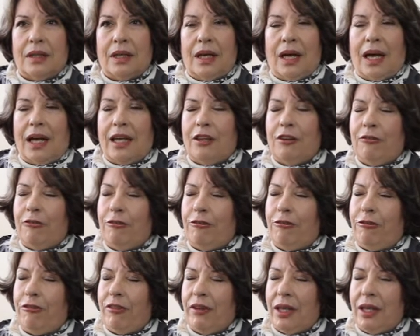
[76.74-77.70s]
I don't
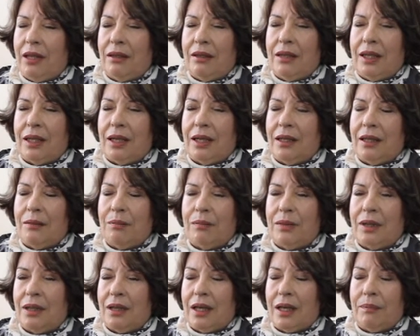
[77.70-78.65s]
feel that I'm
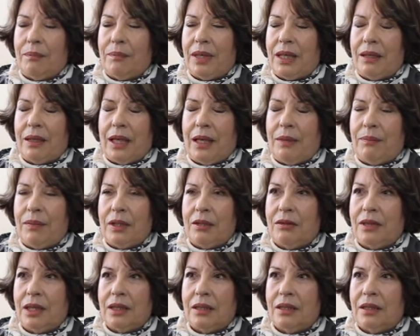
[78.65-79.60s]
an
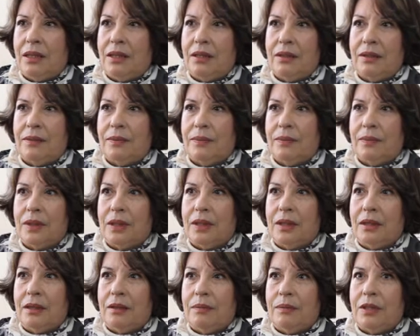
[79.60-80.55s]
immigrant here
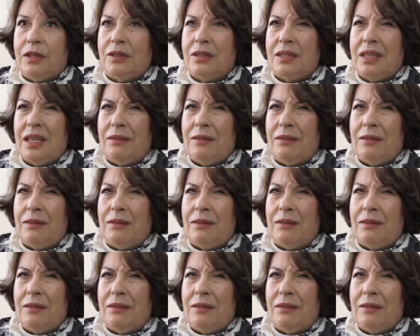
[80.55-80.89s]
because